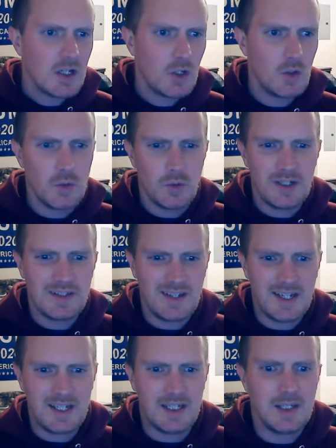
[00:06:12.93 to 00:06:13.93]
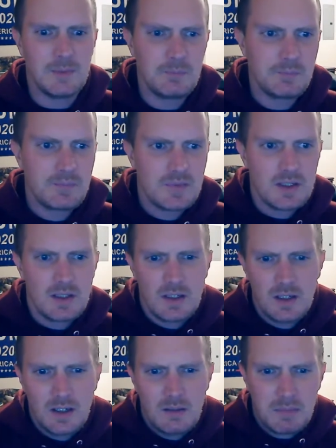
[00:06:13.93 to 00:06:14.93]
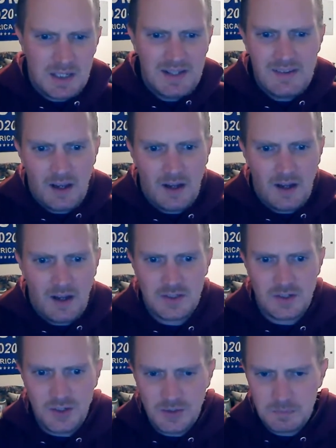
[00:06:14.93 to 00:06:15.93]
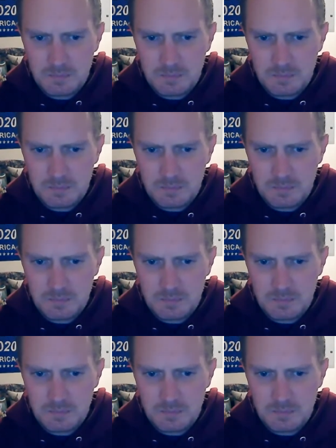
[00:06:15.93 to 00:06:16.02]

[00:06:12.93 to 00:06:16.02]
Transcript: who is a police officer